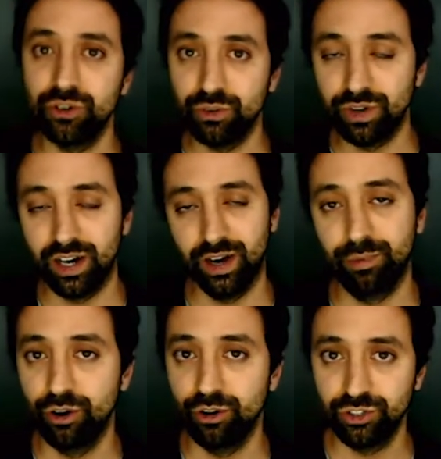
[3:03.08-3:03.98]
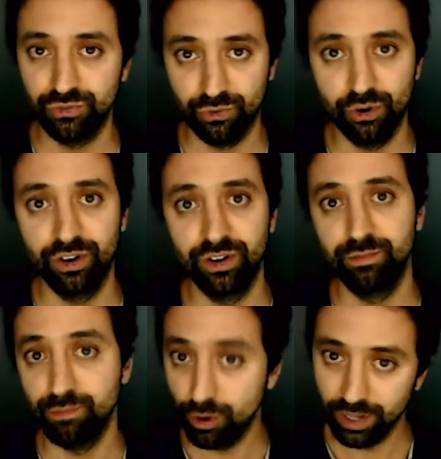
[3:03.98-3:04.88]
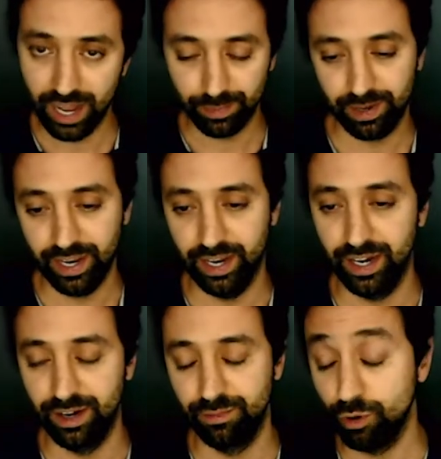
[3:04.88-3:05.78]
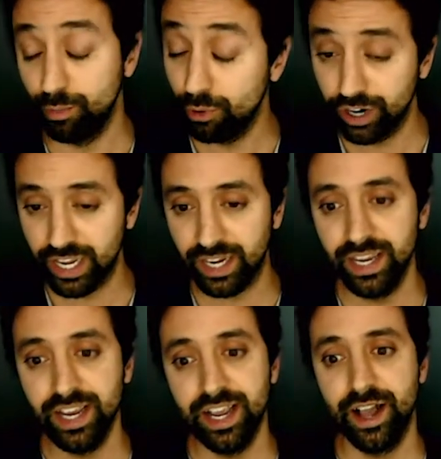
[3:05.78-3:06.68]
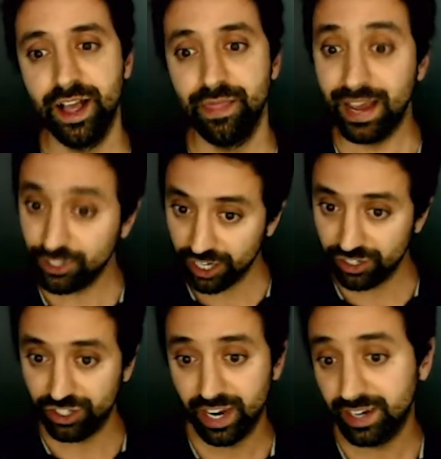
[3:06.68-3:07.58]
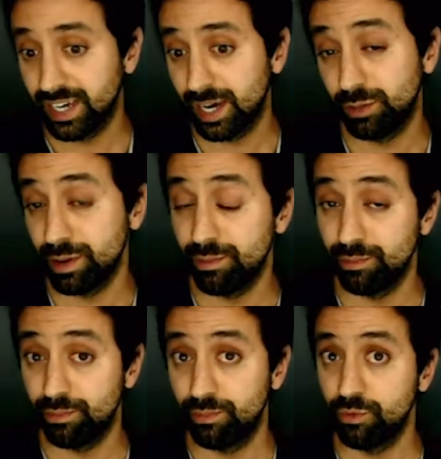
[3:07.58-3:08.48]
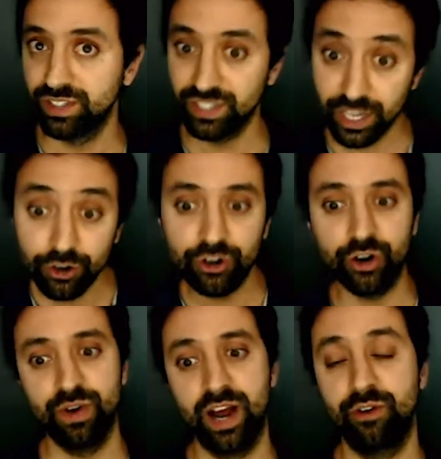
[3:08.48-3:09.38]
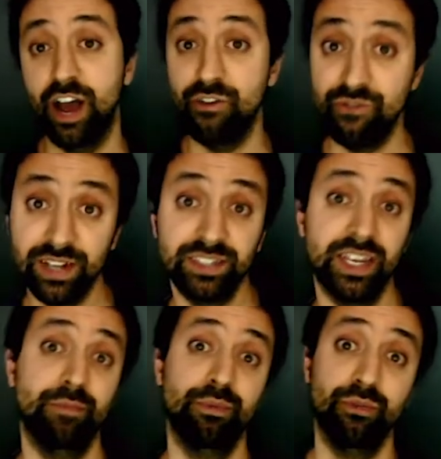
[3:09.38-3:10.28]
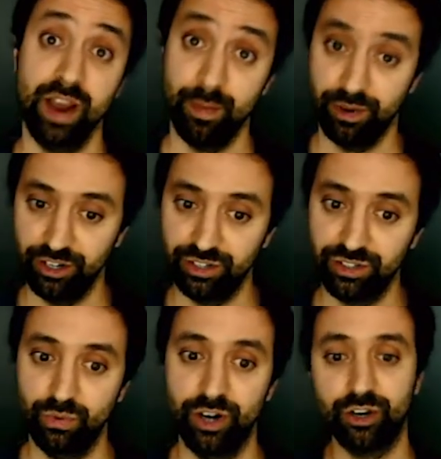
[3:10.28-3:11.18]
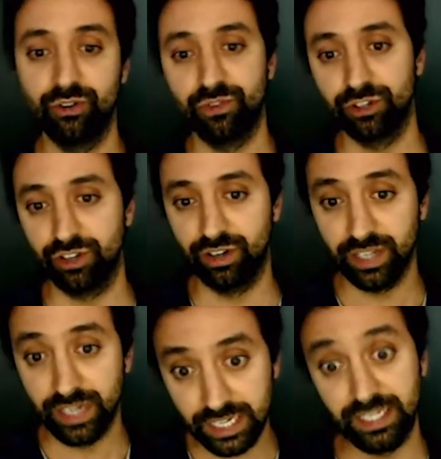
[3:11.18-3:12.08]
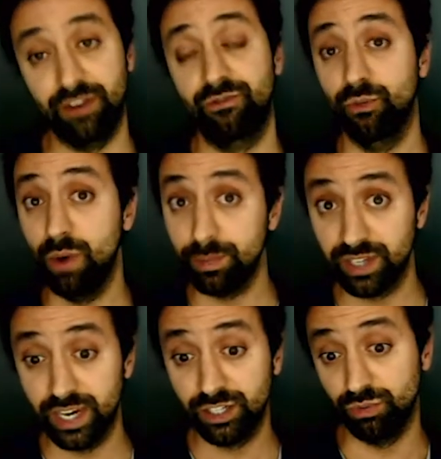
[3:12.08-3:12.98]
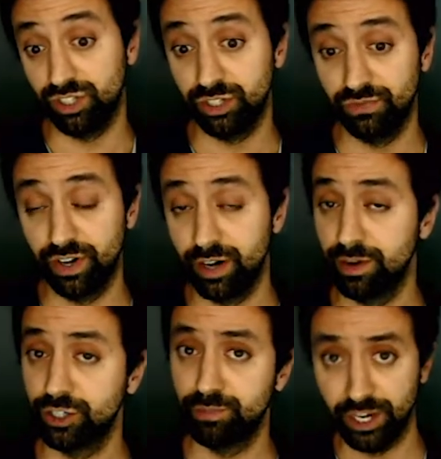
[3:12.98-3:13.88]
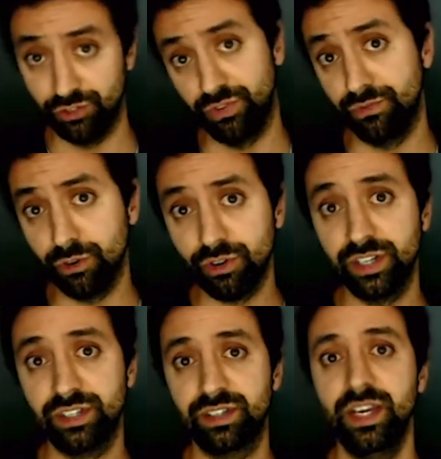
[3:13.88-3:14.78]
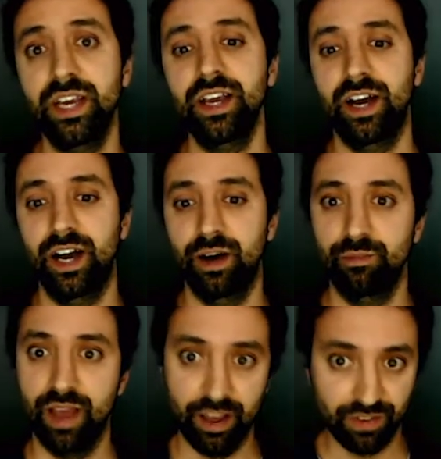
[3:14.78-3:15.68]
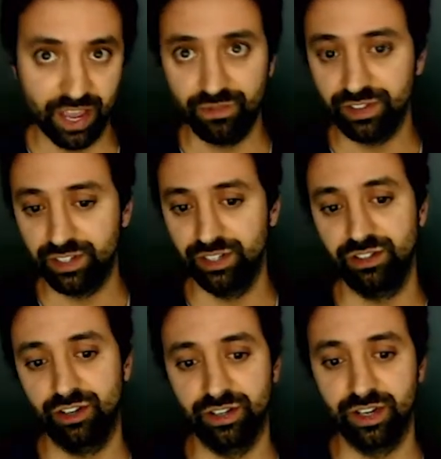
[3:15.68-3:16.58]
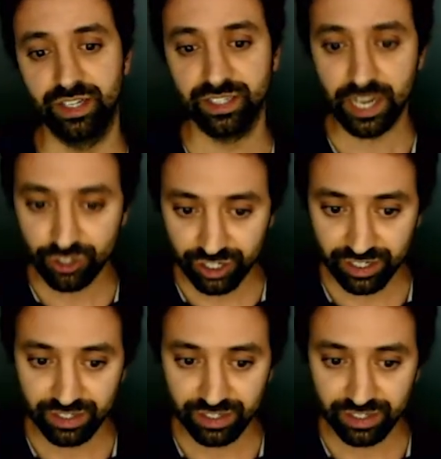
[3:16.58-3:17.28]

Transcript: approach for mobile app reporting. That changed the data type to be centered around events and parameters, where Universal Analytics and for websites was still very much page view focused, heavy emphasis on sessions,